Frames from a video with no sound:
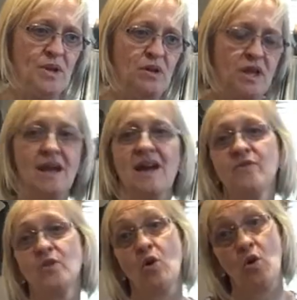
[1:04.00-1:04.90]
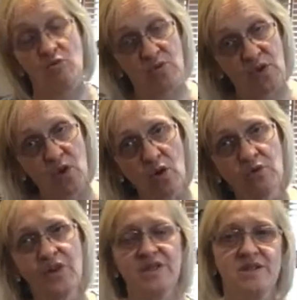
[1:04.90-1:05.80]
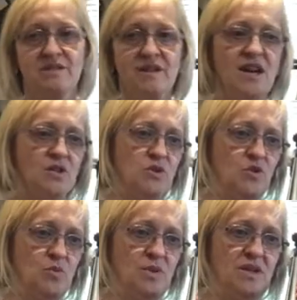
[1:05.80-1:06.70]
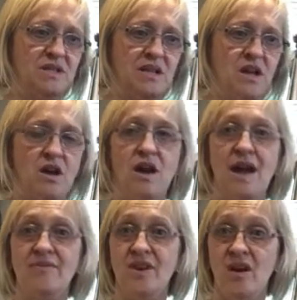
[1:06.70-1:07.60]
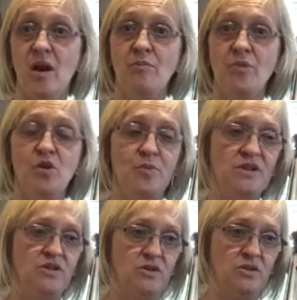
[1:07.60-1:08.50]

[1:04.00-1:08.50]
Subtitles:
looking at the converse to that, which will be a slur and then an up bow pinch.